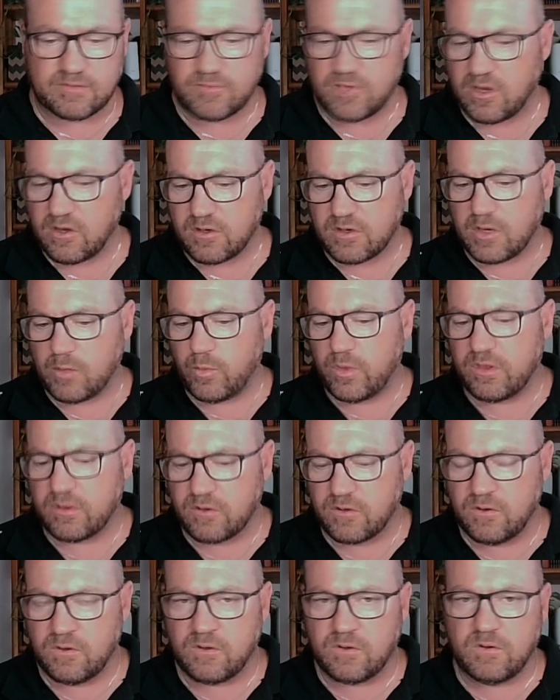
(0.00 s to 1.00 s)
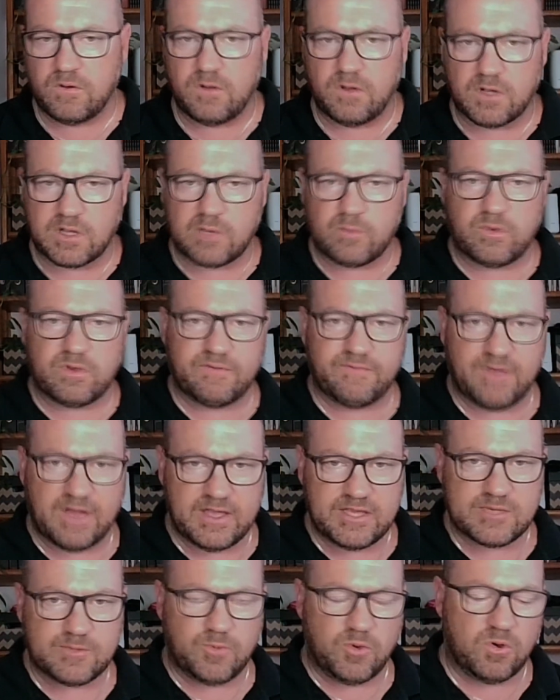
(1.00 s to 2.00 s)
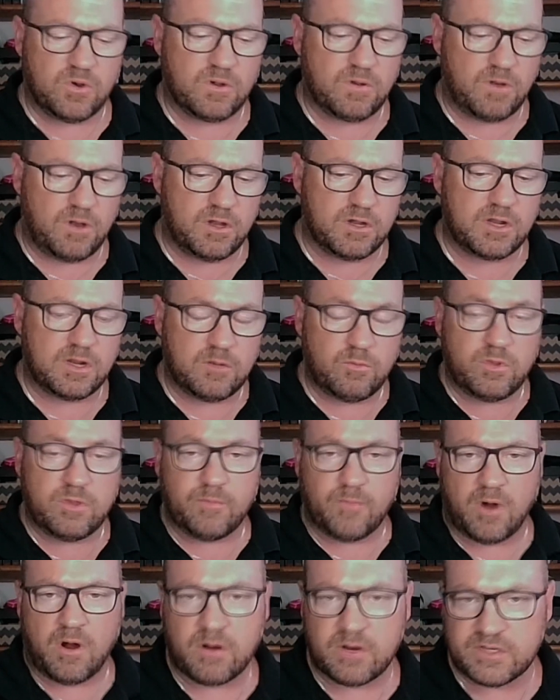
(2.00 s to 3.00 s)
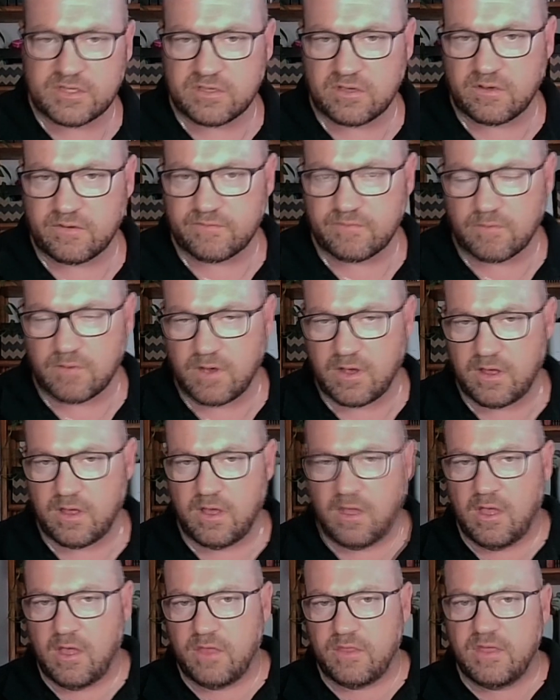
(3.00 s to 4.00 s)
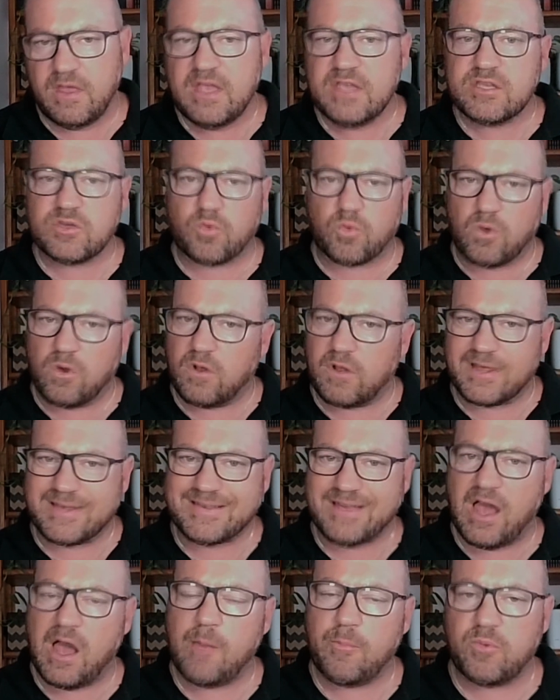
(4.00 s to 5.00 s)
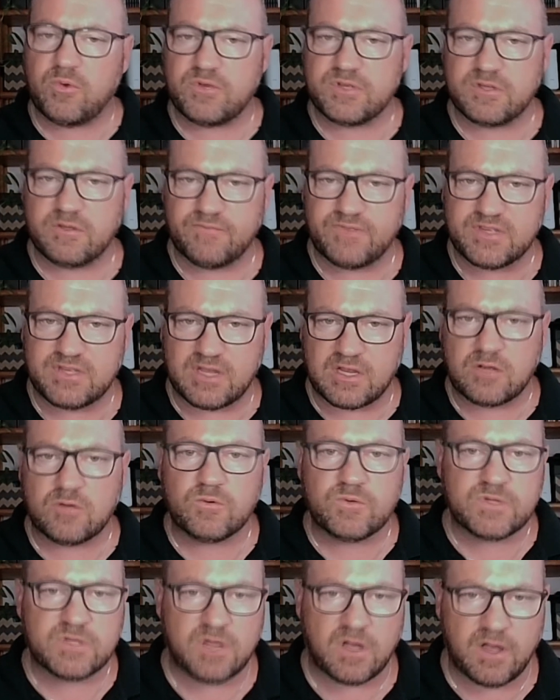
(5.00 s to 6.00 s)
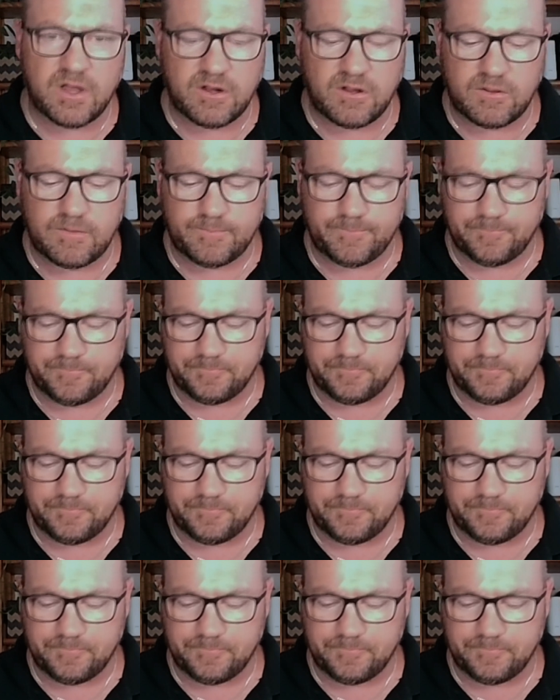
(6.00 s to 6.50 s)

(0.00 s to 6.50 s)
You log in with Google, log in with Facebook, log in with Microsoft, right? These are all examples of single sign-on.